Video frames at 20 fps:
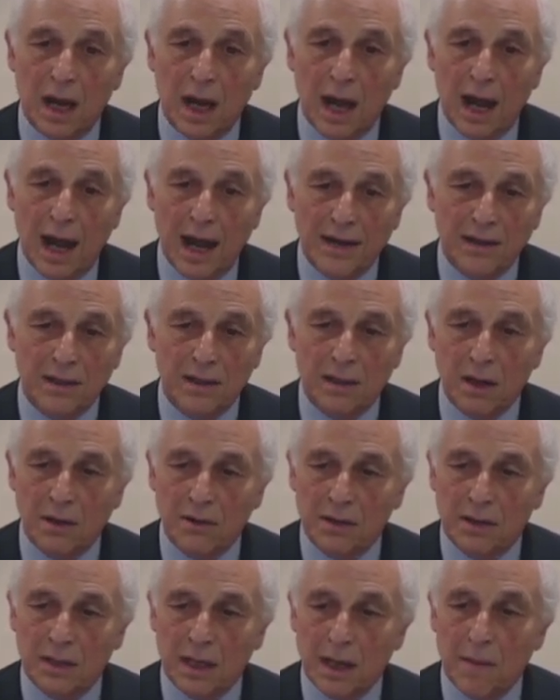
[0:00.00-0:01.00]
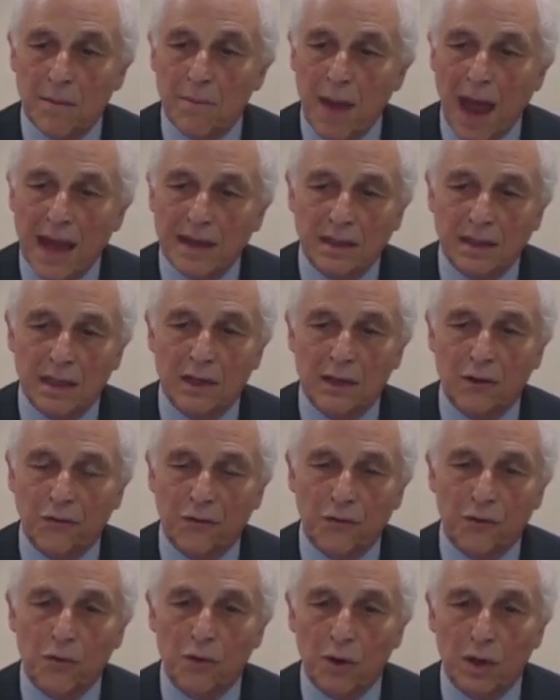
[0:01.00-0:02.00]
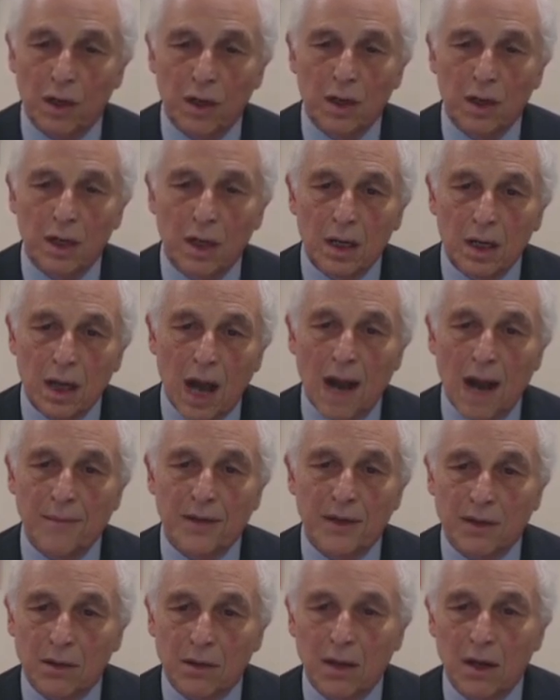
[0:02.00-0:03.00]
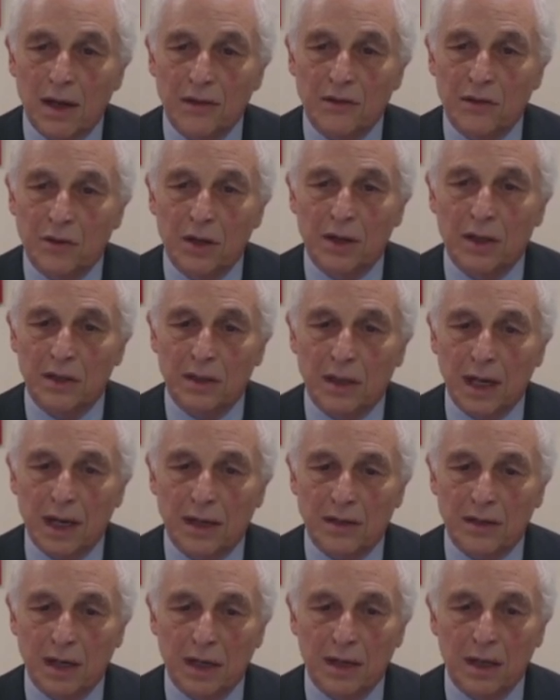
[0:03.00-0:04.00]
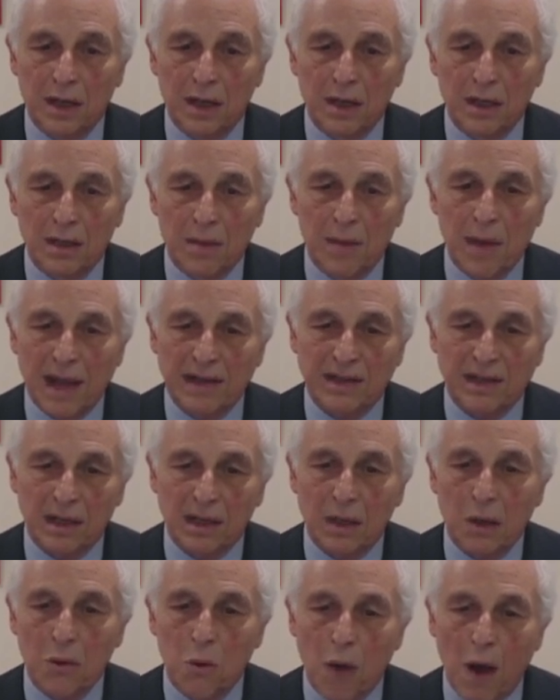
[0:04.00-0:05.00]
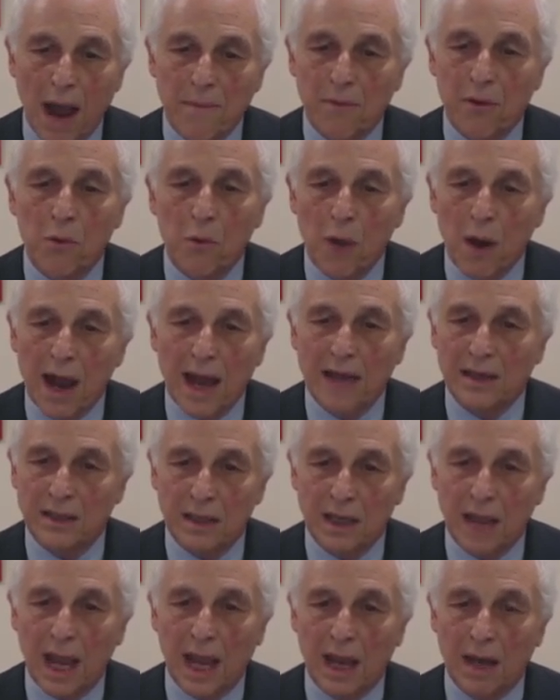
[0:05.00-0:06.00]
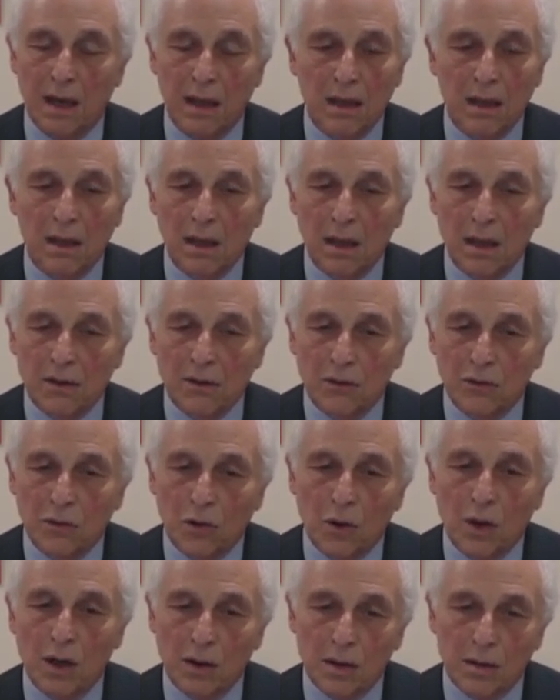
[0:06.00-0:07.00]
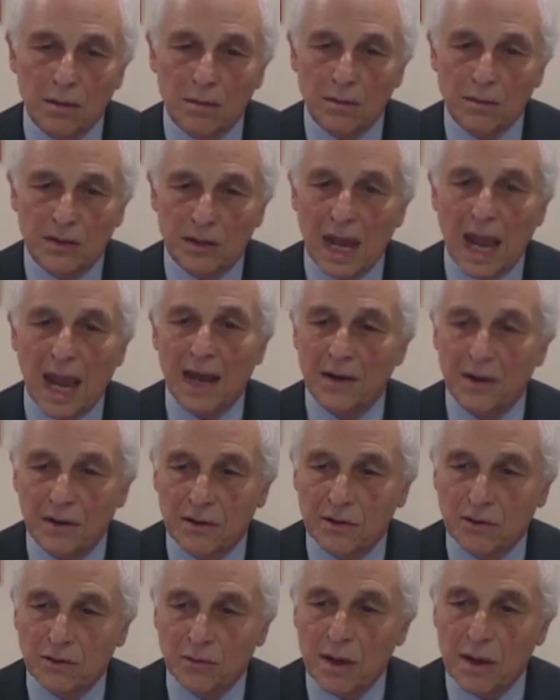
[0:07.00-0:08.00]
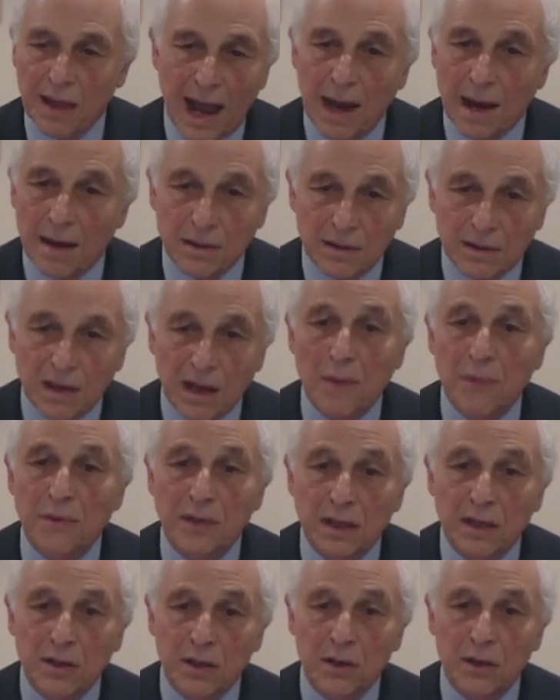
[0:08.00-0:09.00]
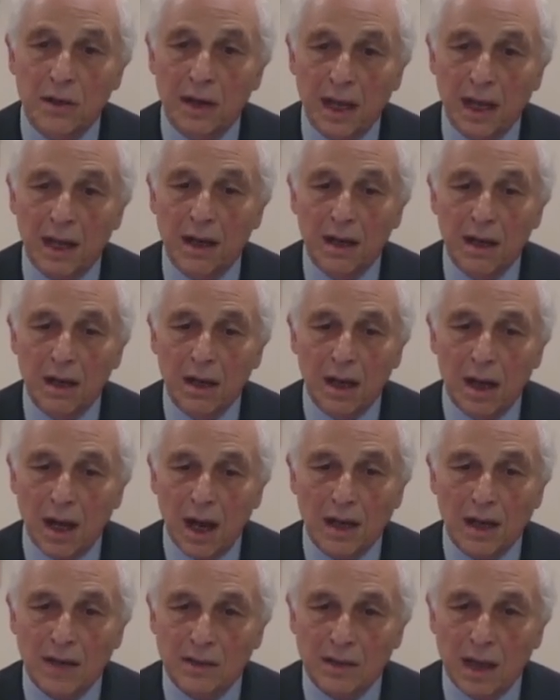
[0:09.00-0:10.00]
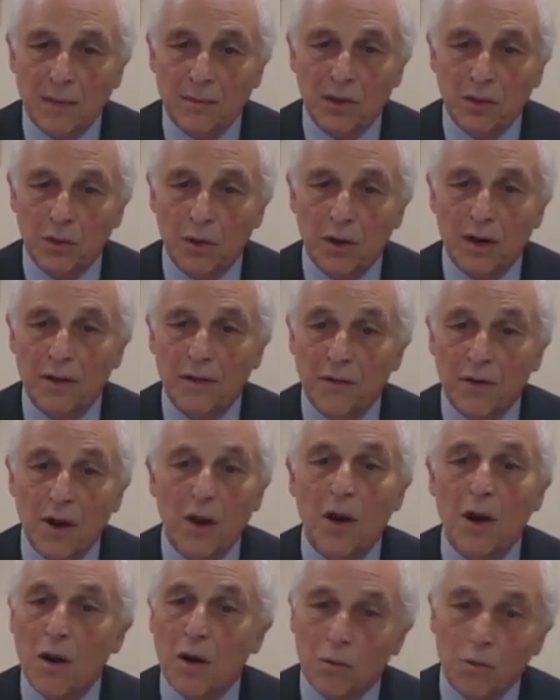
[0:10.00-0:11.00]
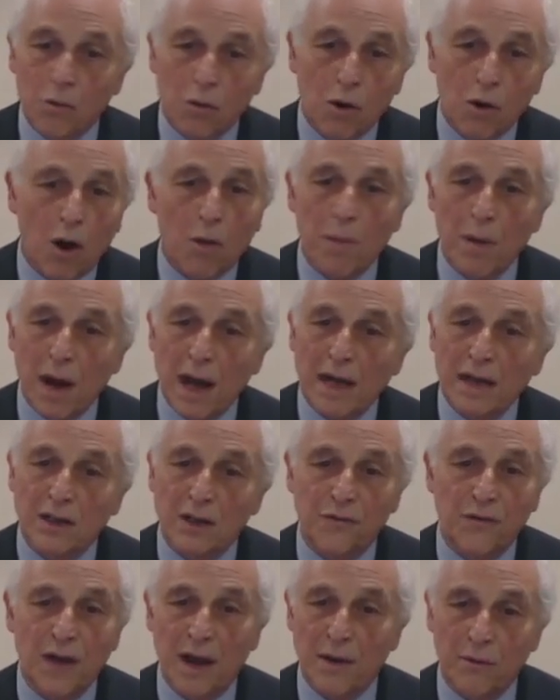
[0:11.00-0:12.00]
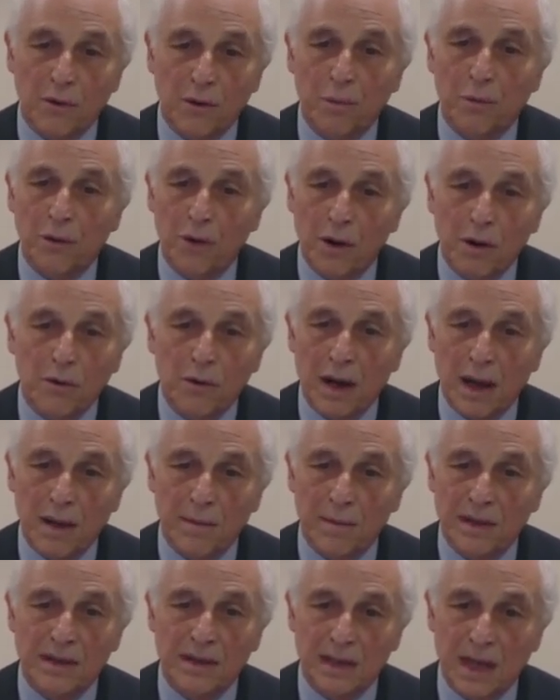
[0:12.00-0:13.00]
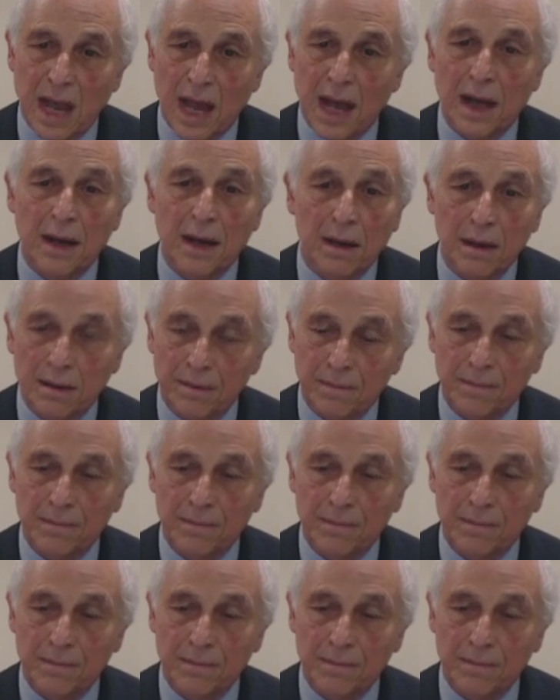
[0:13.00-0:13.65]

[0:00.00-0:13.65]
I just don't see a basis for Commerce Clause jurisdiction to basically wipe away state court standards without substituting some sort of robust federal program instead.